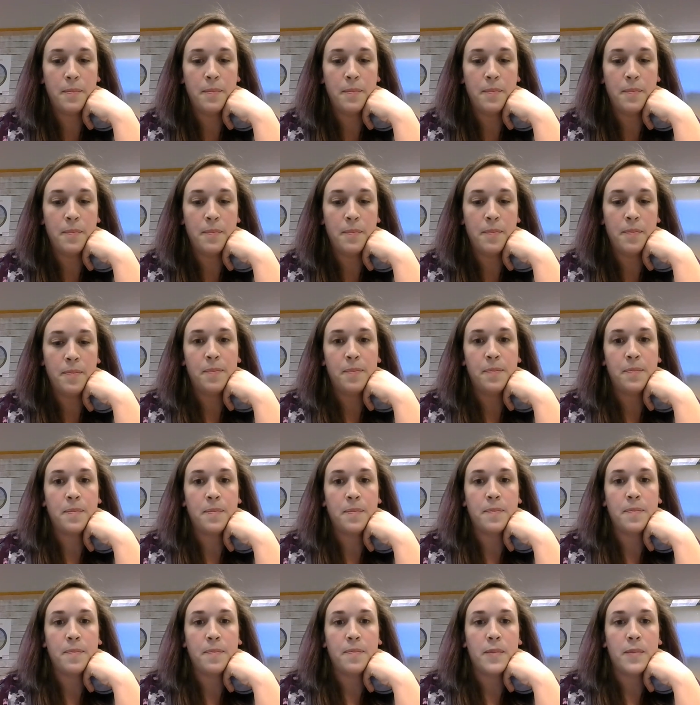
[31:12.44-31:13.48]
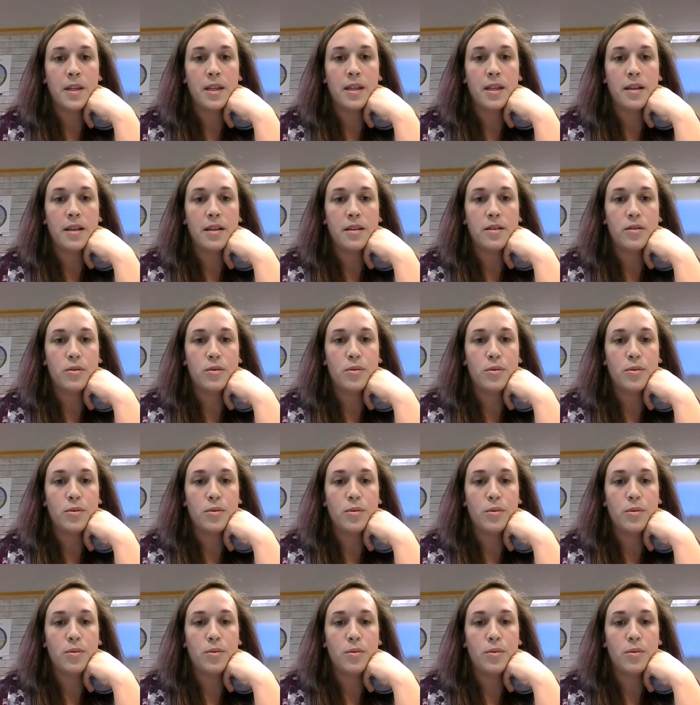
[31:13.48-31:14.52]

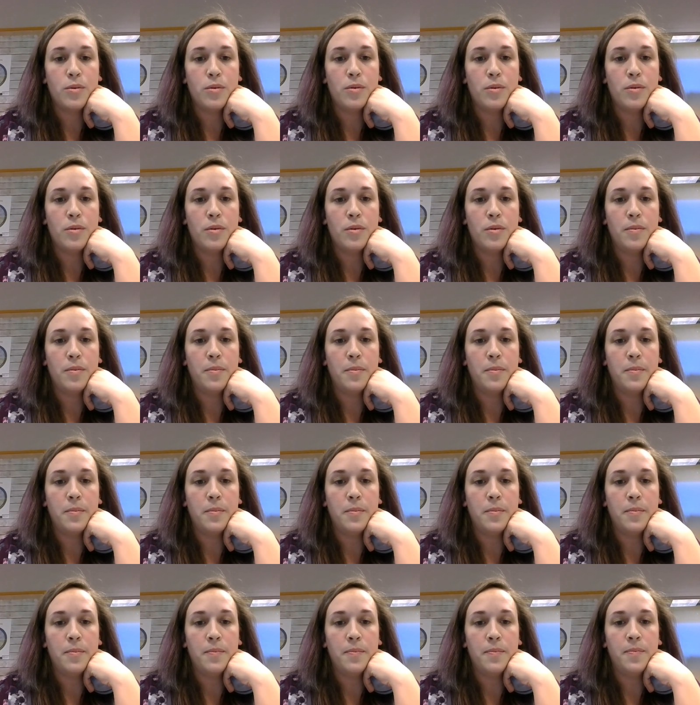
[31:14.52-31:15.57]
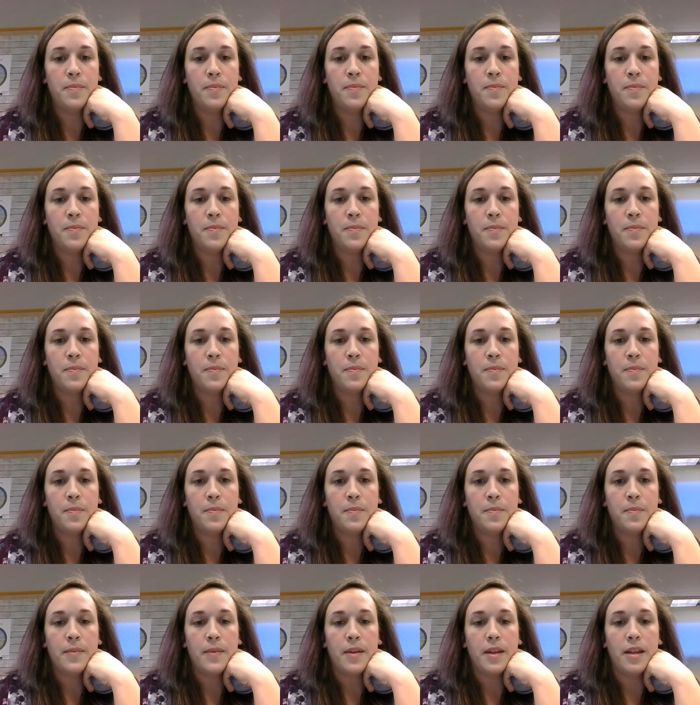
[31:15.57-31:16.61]

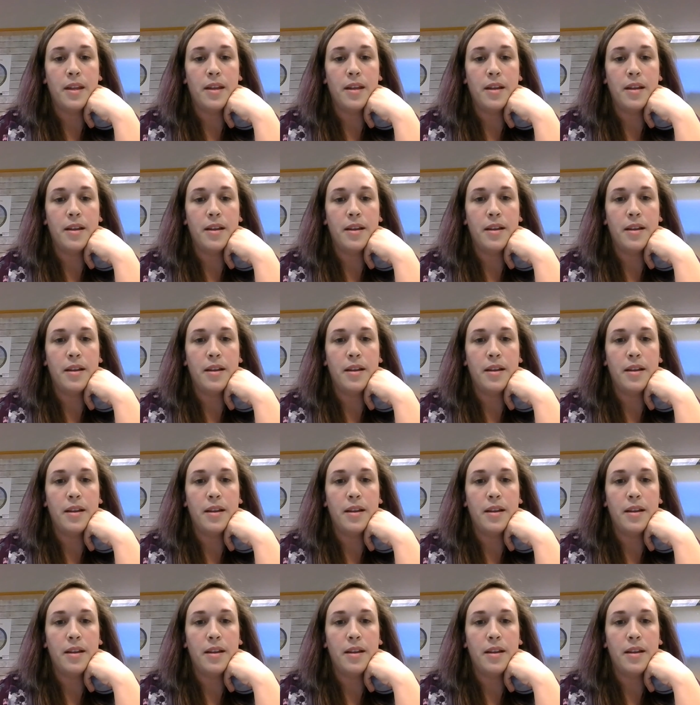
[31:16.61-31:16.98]
Nothing is said.